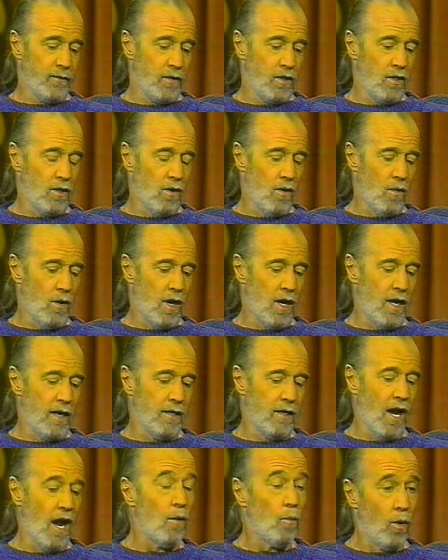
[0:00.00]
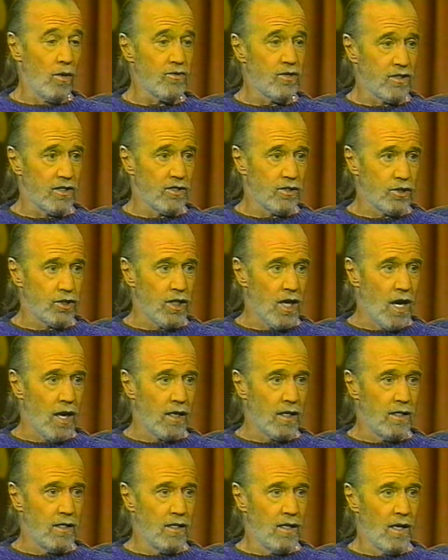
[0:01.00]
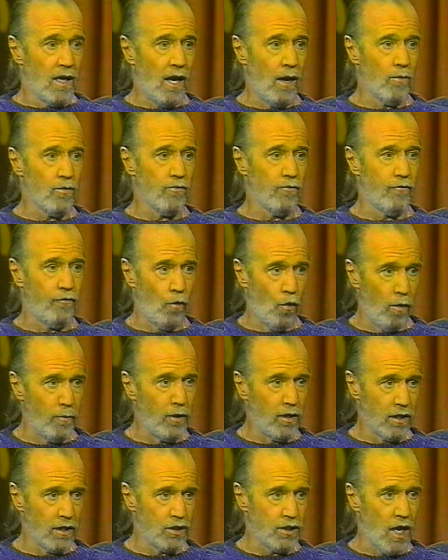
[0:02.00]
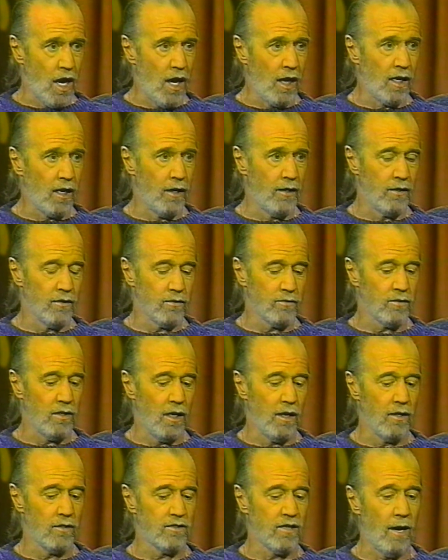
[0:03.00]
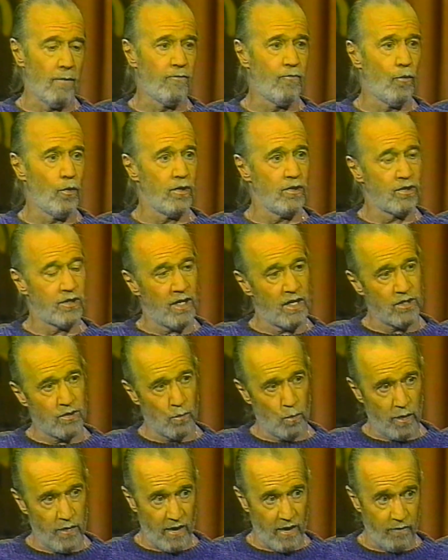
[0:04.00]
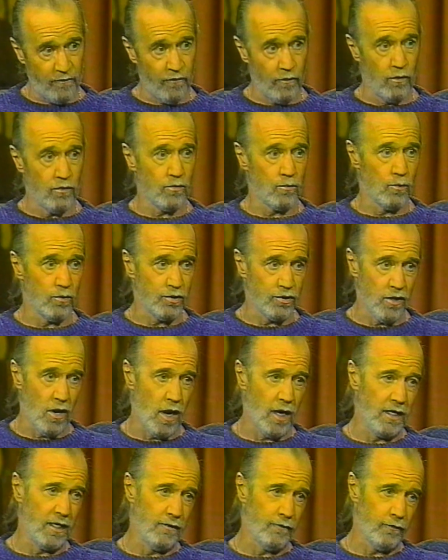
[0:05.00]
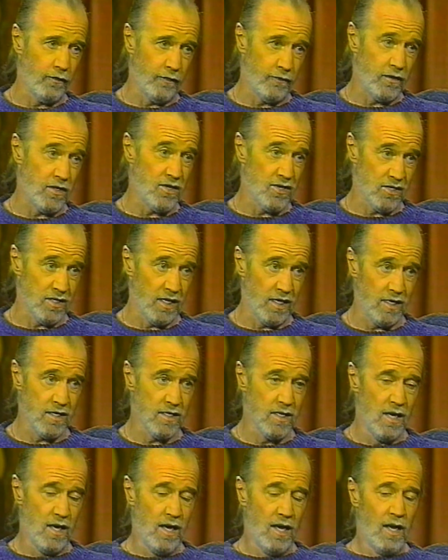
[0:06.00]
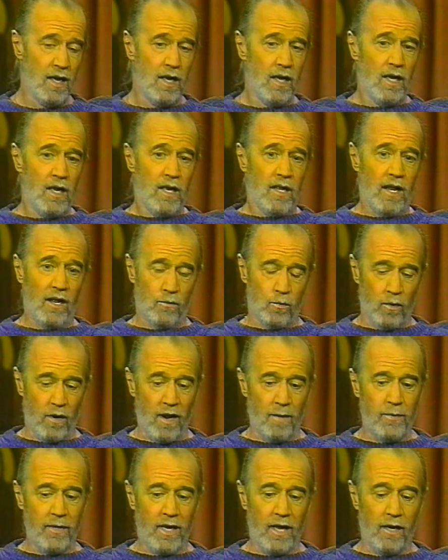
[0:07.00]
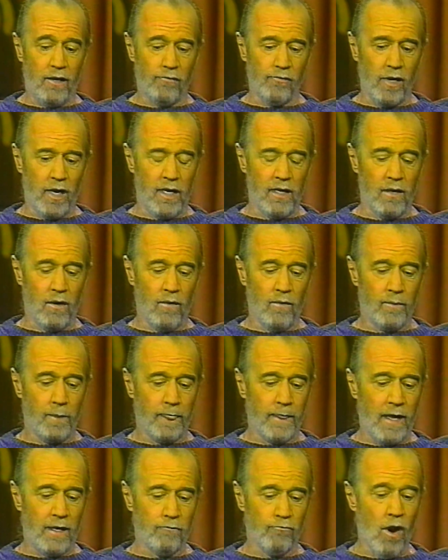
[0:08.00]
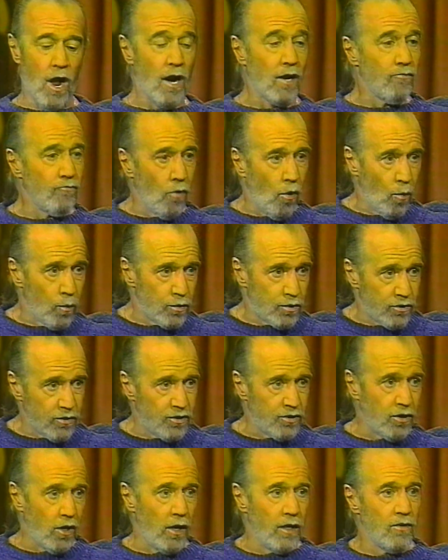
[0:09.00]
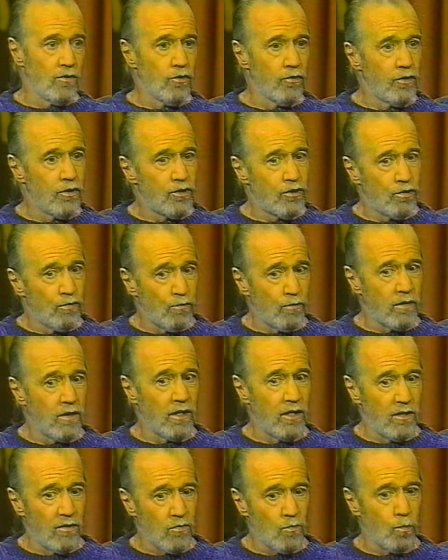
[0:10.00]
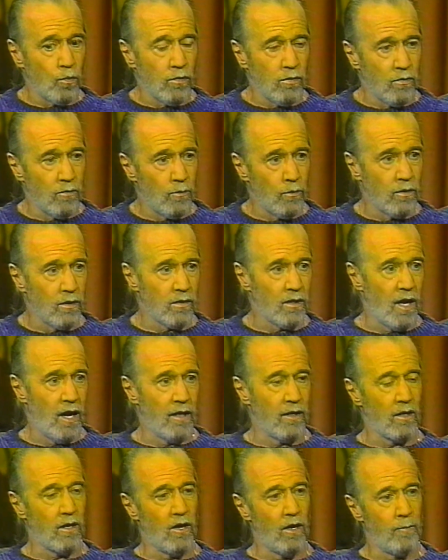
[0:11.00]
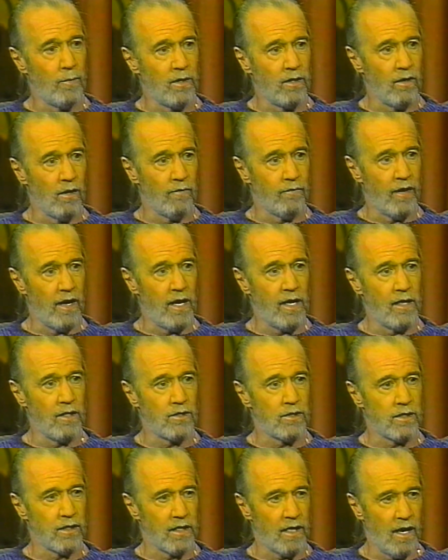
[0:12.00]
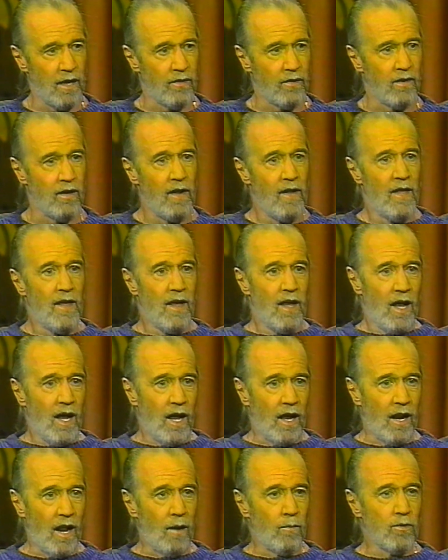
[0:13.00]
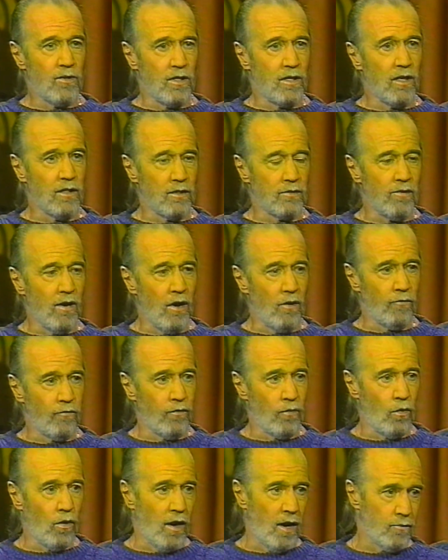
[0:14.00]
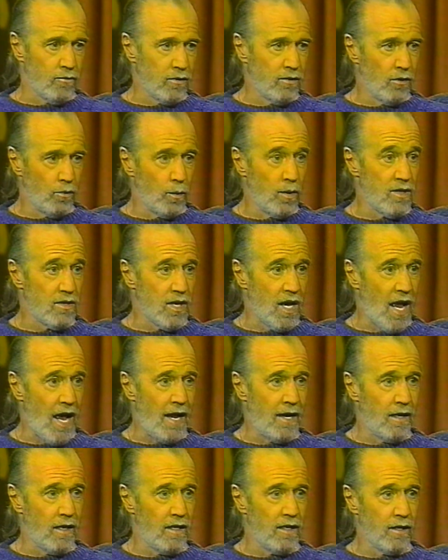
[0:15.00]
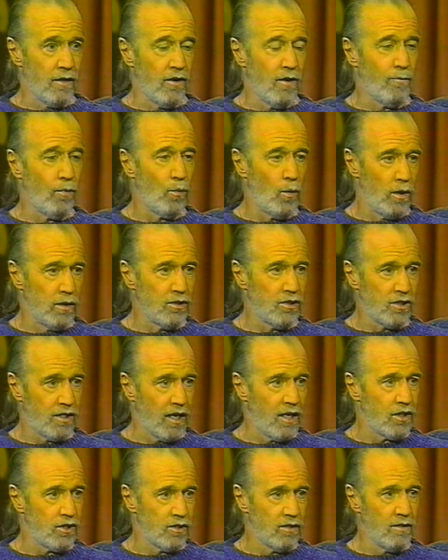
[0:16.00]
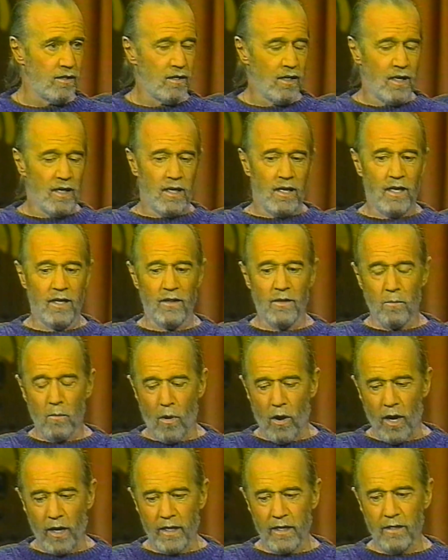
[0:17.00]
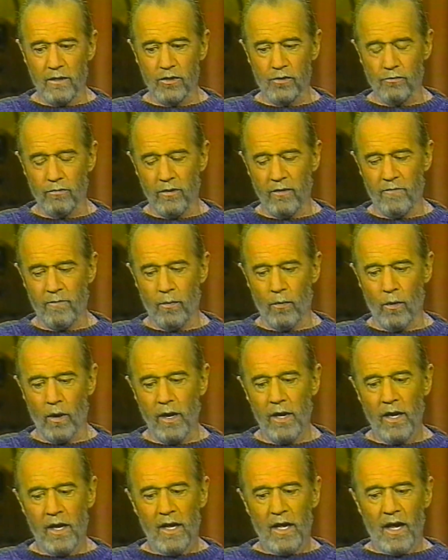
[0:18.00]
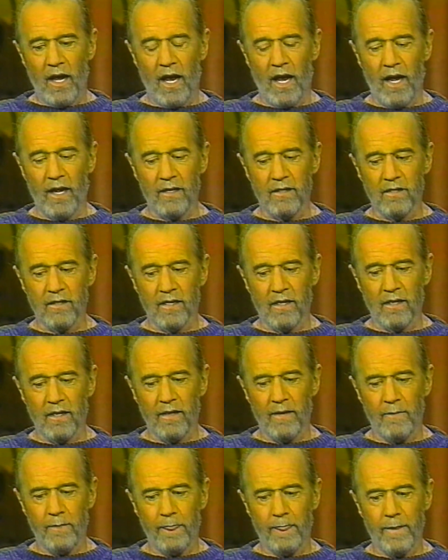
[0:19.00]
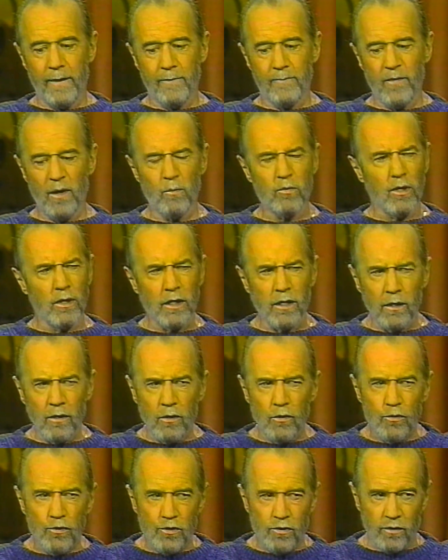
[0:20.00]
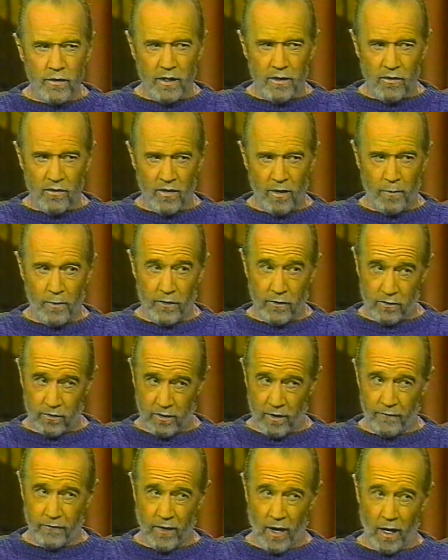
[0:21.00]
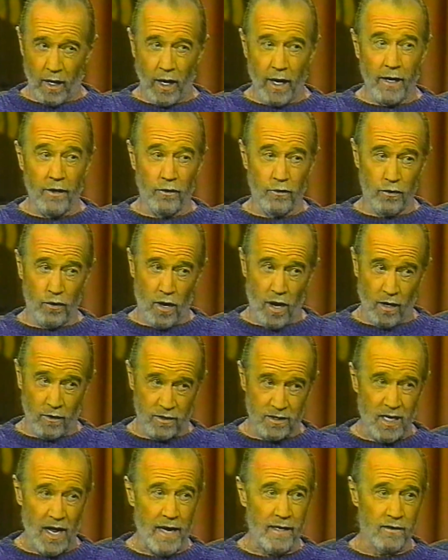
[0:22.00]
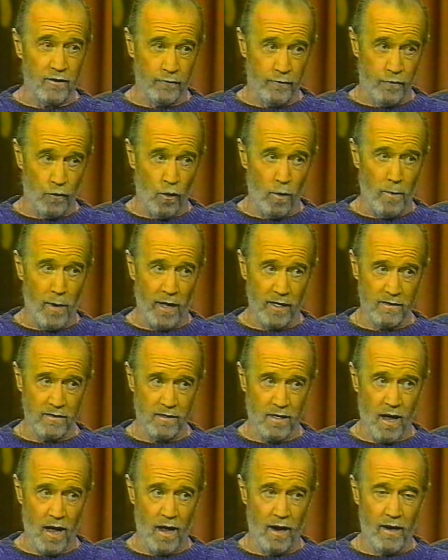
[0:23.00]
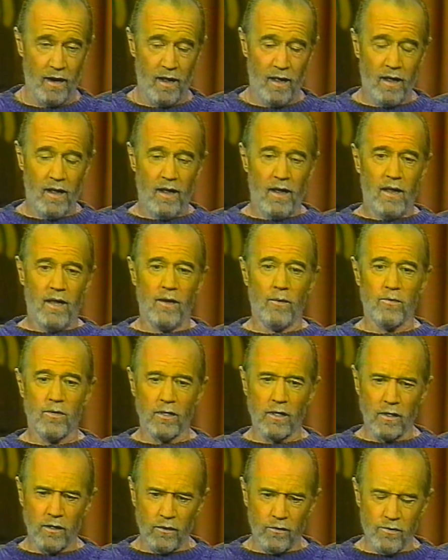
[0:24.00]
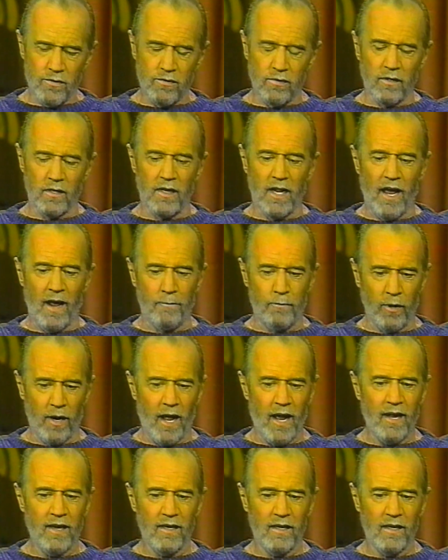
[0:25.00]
You know, I was a disc jockey. I was a formula jock on a top 40 station they first were starting in '56. That's when I began in radio, and rock and roll was just starting, so the two things were kind of coming of age together, and I was in on the ground floor. I was in Louisiana at a #1 station in the market in Shreveport, and it was a little looser than some of the stuff got later. You know how tight the formats, mm-hmm, got. It was a little looser than that, but